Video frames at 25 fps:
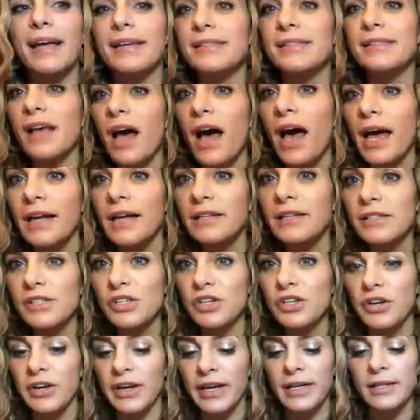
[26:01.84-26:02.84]
is
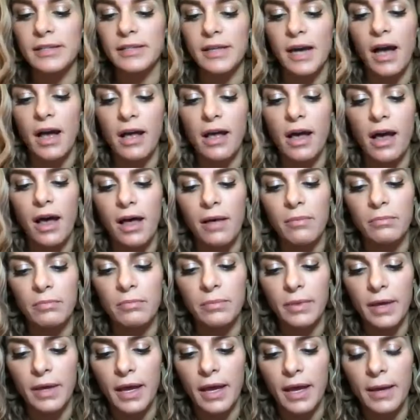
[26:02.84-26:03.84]
unscreen.com.
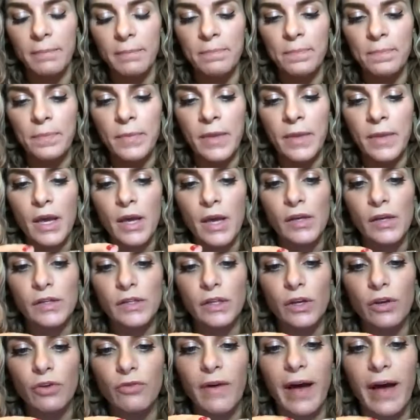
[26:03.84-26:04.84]
Okay,
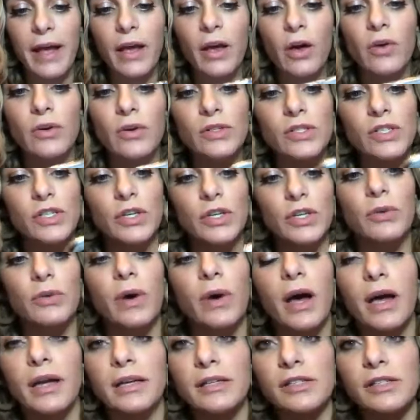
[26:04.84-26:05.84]
so if I go to
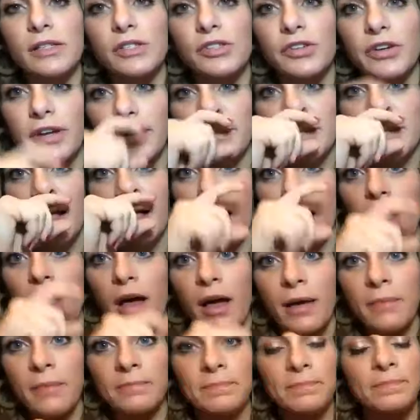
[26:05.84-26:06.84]

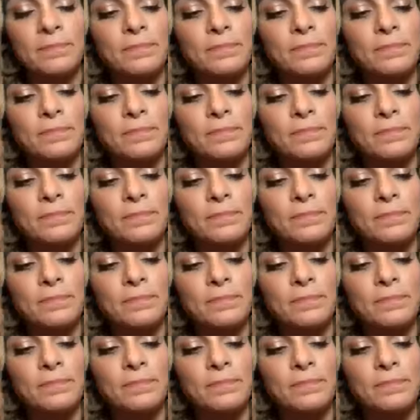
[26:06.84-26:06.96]
unscreen.com,